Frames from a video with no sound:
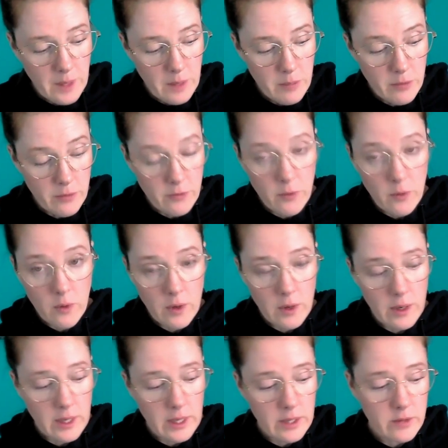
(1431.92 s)
before
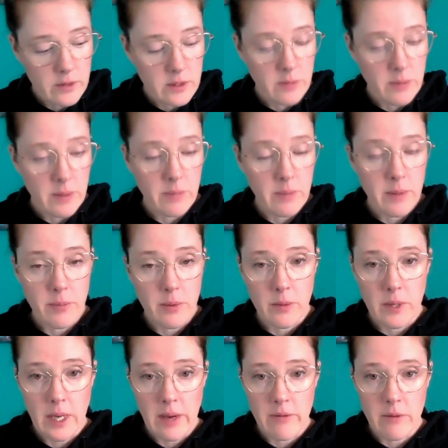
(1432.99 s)
it used to be people
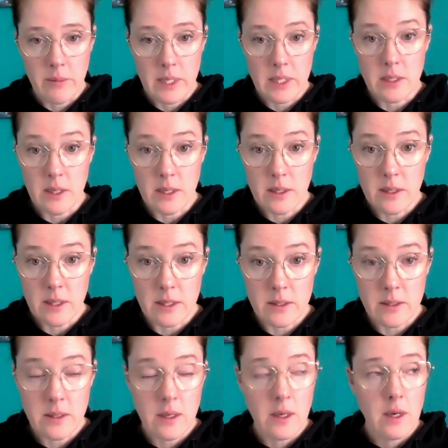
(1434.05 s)
would have a mental
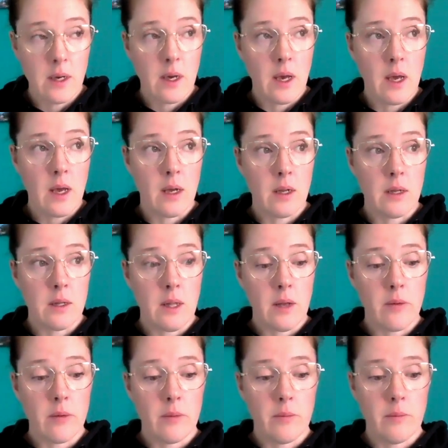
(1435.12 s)
illness and they
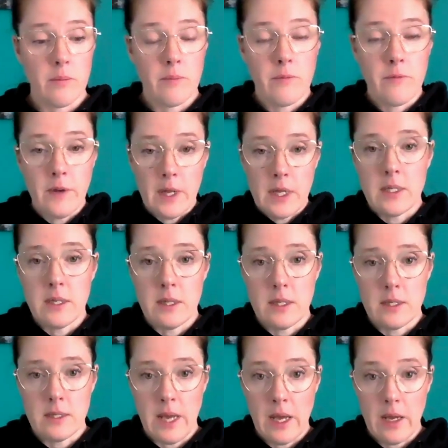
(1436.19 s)
would fit into
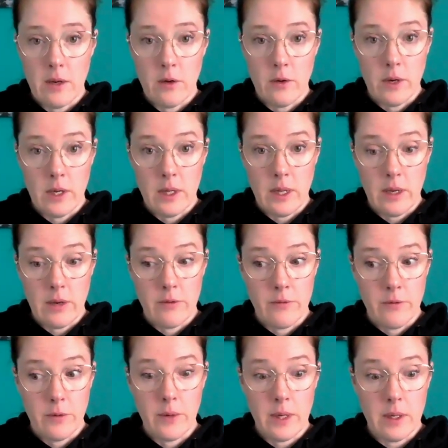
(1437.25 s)
this category, like,
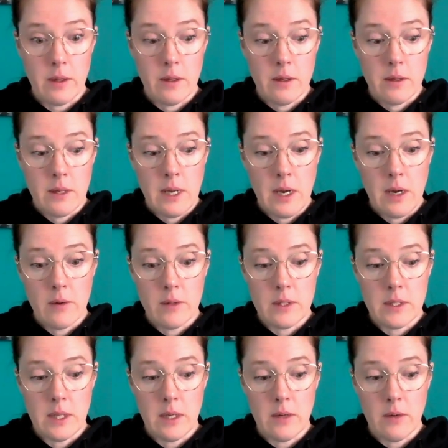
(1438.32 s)
for real. Now
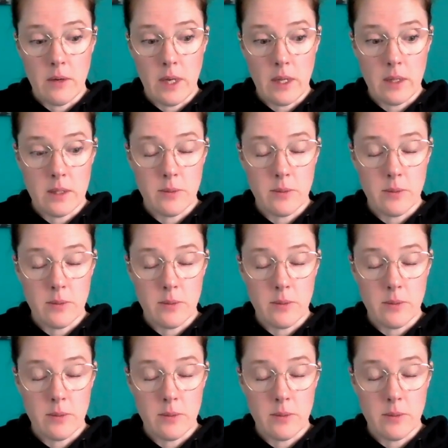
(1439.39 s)
it's like, okay, this